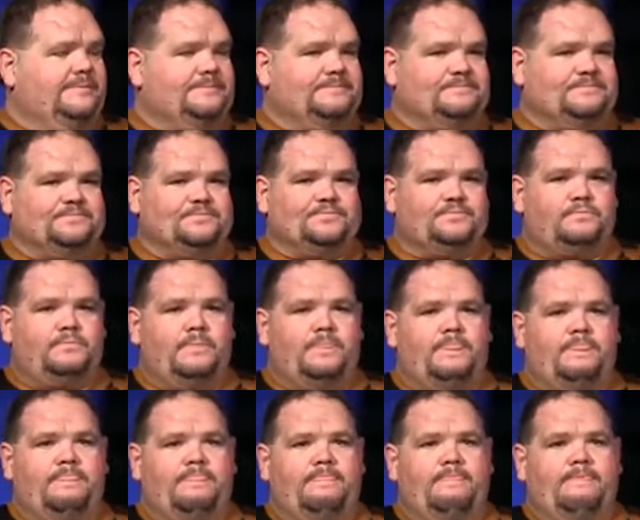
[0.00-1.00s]

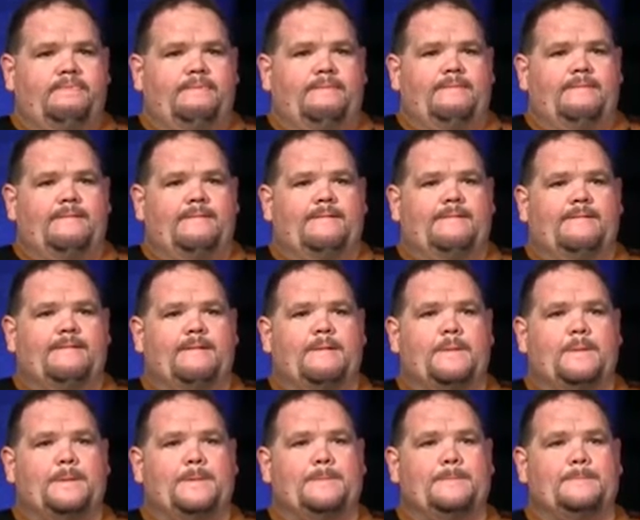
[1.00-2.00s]

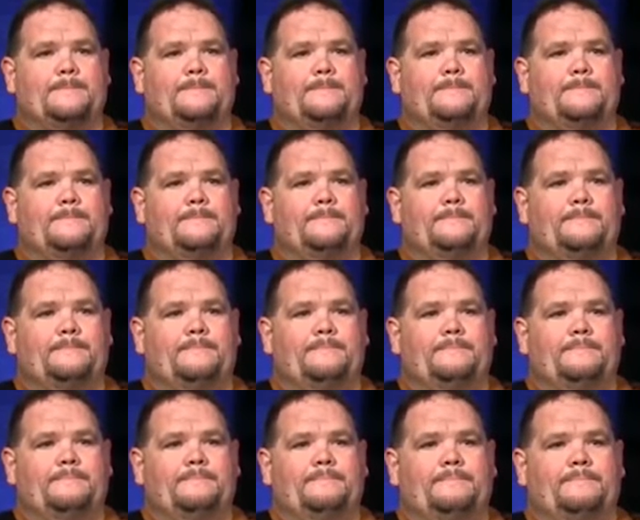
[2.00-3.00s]

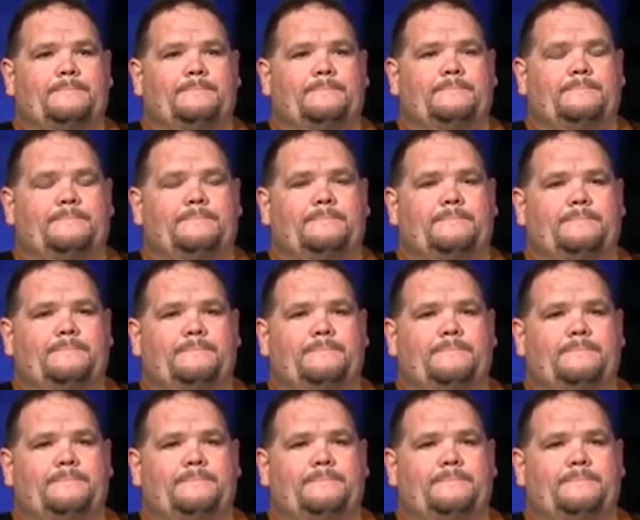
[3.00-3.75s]
(silence)